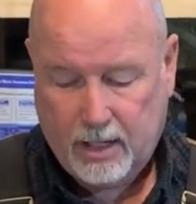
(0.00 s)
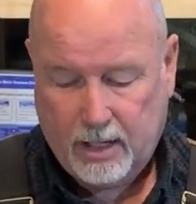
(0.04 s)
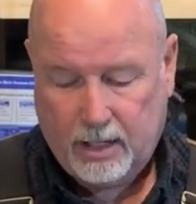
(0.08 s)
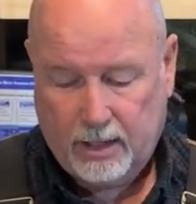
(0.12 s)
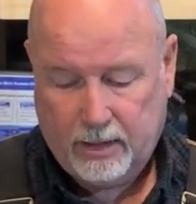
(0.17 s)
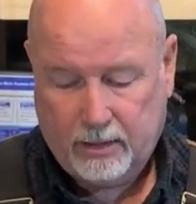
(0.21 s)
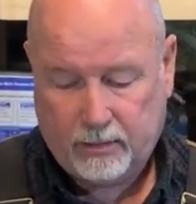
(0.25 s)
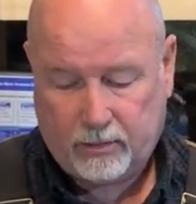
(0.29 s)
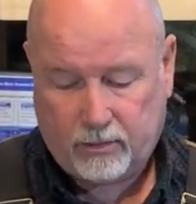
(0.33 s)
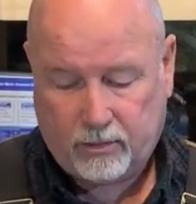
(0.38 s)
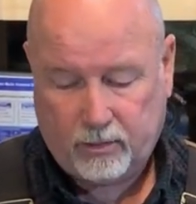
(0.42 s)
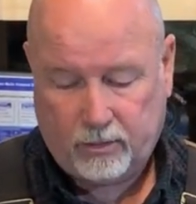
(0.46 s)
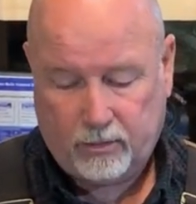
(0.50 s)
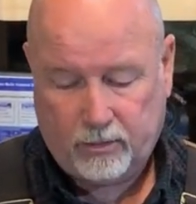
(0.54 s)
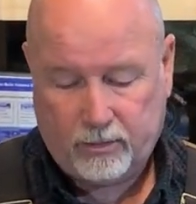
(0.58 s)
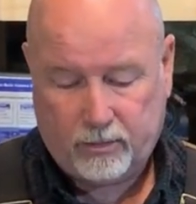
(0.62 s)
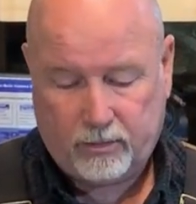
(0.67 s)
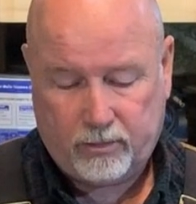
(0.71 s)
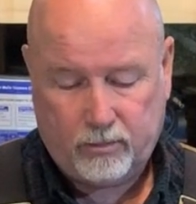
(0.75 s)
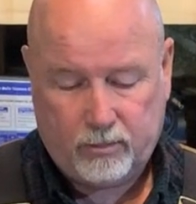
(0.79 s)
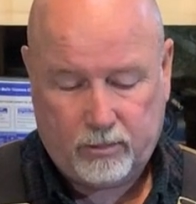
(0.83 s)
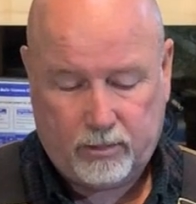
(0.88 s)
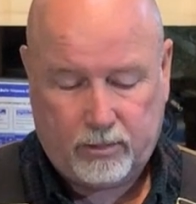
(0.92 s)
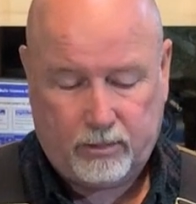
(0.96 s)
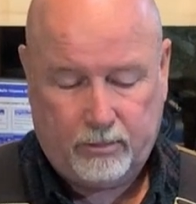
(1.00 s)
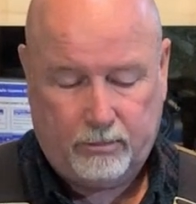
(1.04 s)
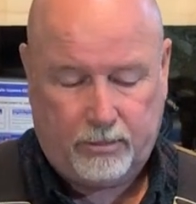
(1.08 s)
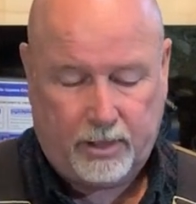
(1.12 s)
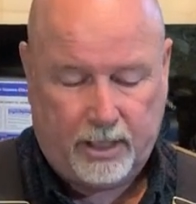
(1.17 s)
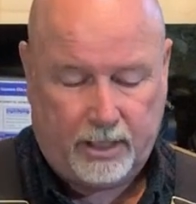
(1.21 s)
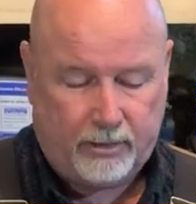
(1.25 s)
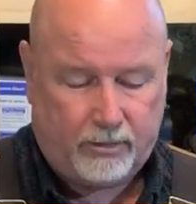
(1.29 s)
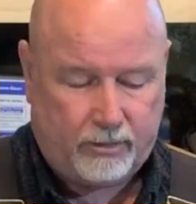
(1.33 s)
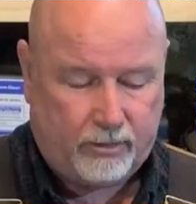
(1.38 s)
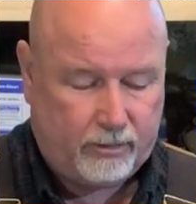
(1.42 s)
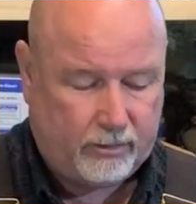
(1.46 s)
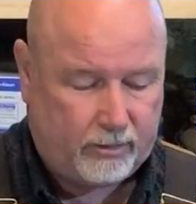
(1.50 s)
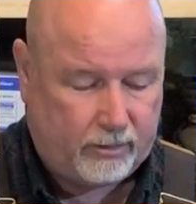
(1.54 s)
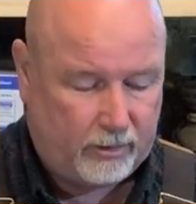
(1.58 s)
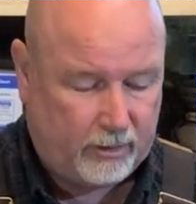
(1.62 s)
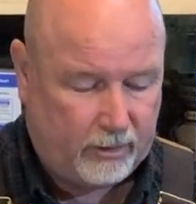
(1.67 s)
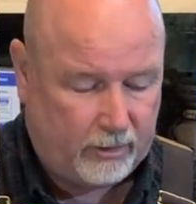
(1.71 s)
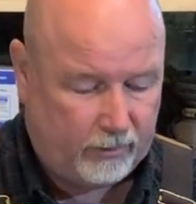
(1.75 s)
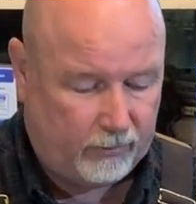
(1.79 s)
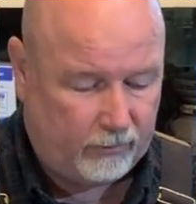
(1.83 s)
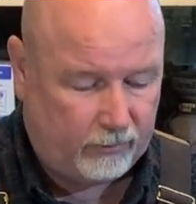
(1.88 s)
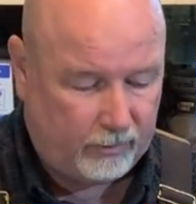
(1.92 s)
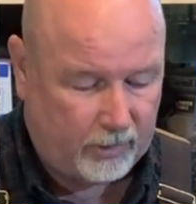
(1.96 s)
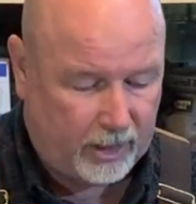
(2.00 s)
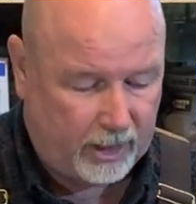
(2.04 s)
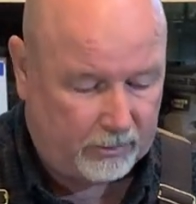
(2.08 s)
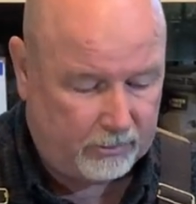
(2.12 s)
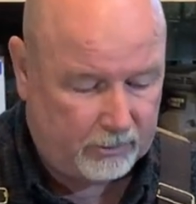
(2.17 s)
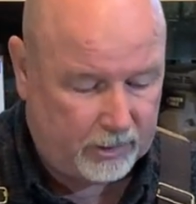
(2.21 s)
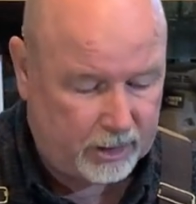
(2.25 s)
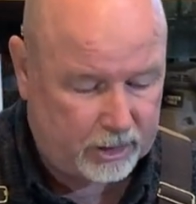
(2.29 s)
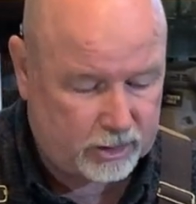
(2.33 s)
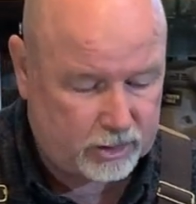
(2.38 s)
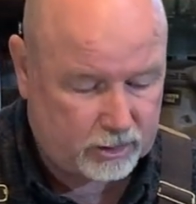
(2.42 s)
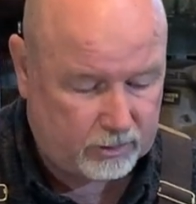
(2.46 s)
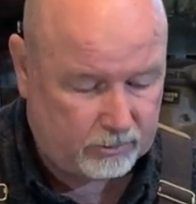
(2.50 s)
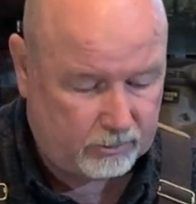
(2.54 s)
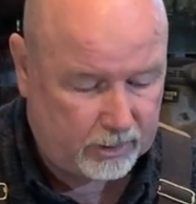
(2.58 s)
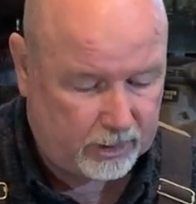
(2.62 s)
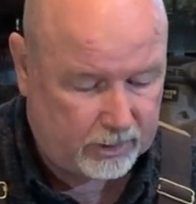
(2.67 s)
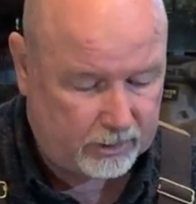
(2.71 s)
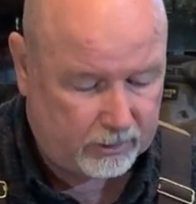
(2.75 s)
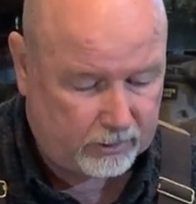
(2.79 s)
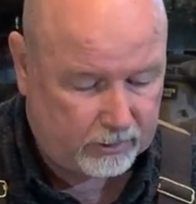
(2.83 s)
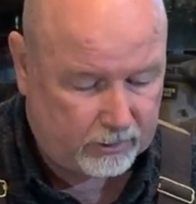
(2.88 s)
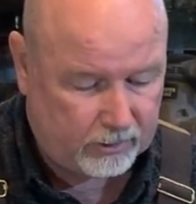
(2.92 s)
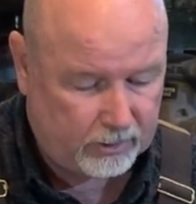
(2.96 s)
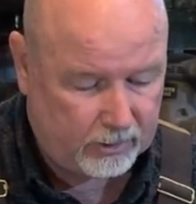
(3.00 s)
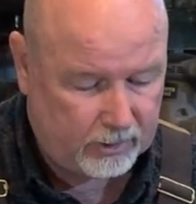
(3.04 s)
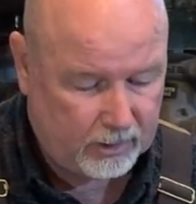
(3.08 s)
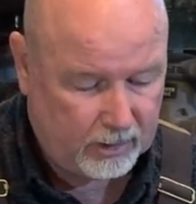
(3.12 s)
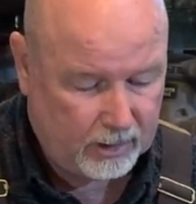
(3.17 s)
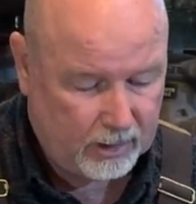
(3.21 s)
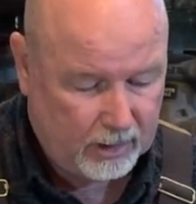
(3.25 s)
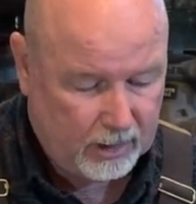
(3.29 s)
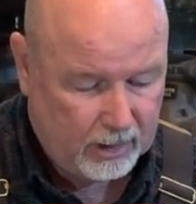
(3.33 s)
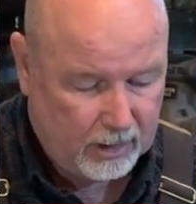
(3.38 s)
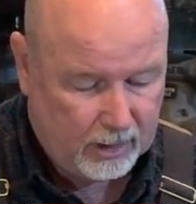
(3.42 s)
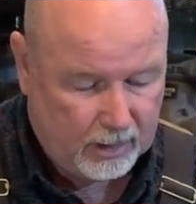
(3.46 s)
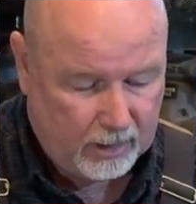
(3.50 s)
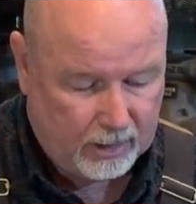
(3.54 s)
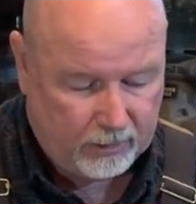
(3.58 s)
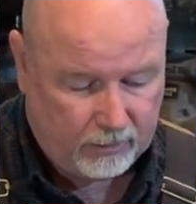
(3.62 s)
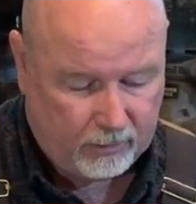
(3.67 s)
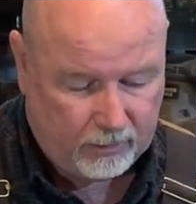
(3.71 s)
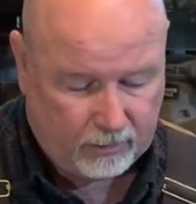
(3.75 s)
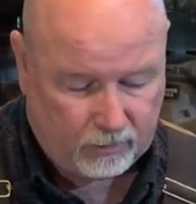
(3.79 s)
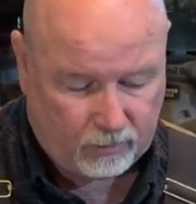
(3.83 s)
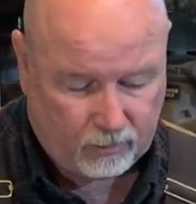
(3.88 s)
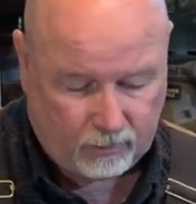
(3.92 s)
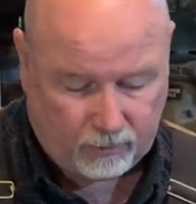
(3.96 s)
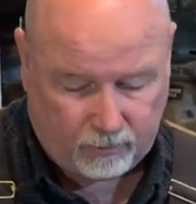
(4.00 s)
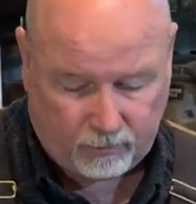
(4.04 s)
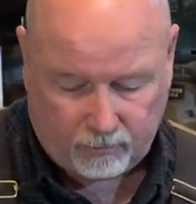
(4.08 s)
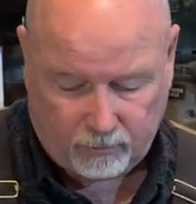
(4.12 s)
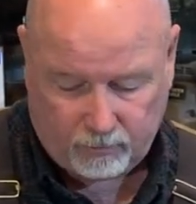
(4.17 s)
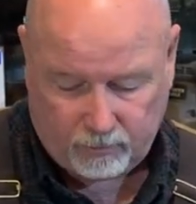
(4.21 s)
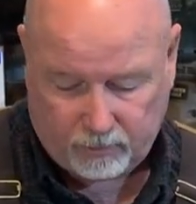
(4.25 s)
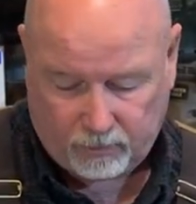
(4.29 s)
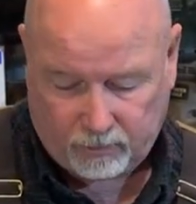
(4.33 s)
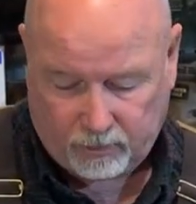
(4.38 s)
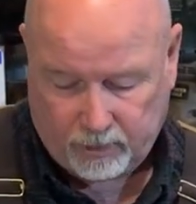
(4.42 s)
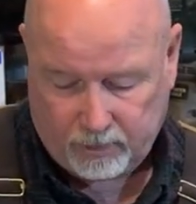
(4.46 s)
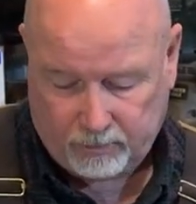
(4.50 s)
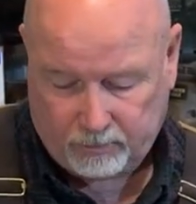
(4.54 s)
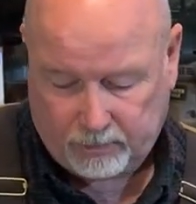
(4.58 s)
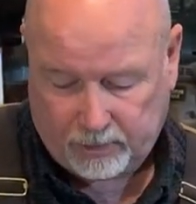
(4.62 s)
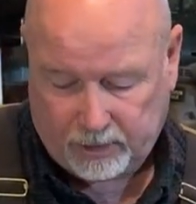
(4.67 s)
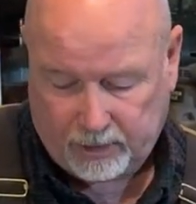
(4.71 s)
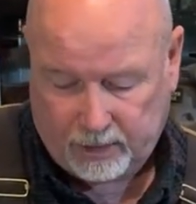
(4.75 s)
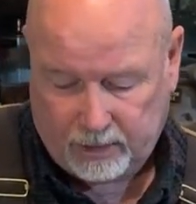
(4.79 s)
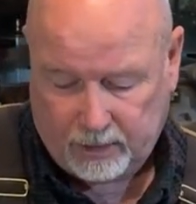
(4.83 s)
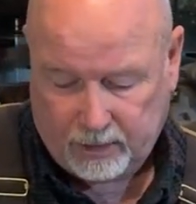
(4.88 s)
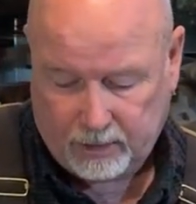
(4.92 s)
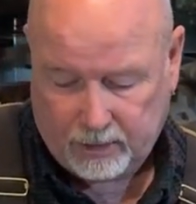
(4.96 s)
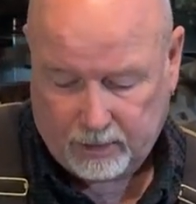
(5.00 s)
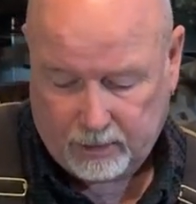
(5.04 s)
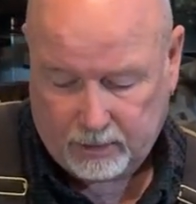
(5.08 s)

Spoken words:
And so this is the basis of my measurements, and this will simply